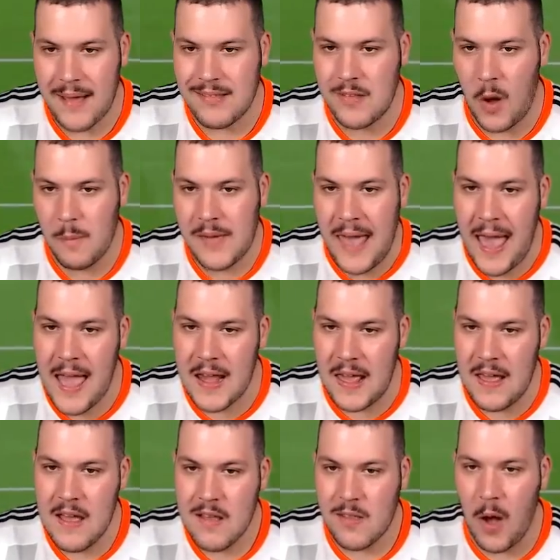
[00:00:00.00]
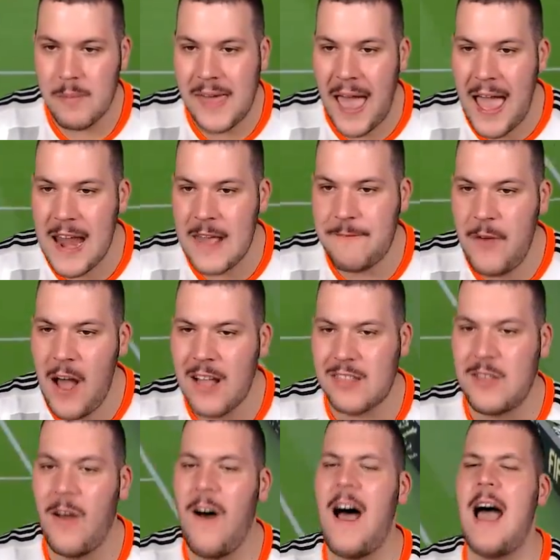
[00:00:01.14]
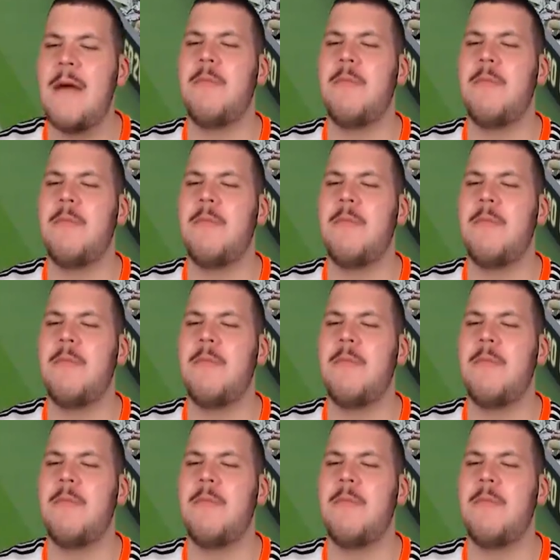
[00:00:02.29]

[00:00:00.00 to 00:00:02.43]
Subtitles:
to Tom Kearney. Tom Kearney, first time!